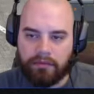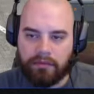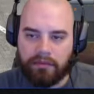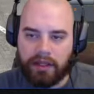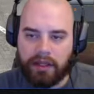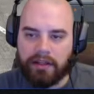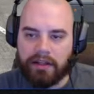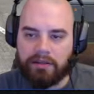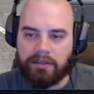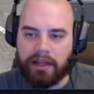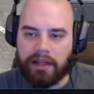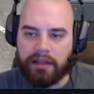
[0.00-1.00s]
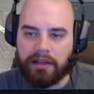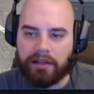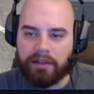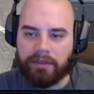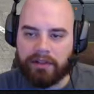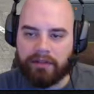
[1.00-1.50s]
It does make it a little
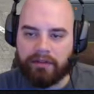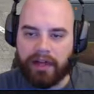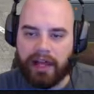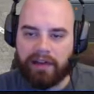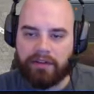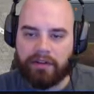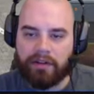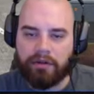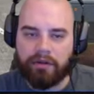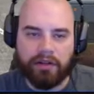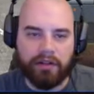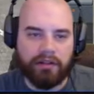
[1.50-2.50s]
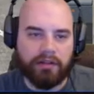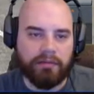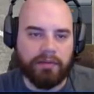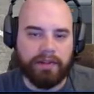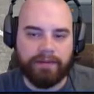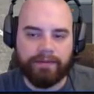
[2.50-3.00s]
bit different. I have to lower it a little
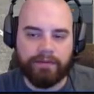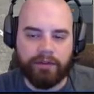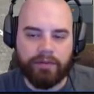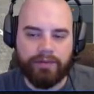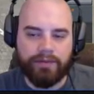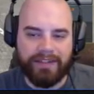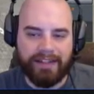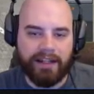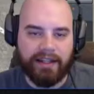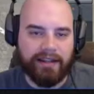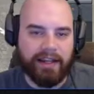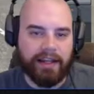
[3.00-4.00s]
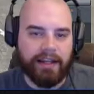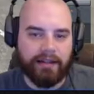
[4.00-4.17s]
bit. Oop, dang it.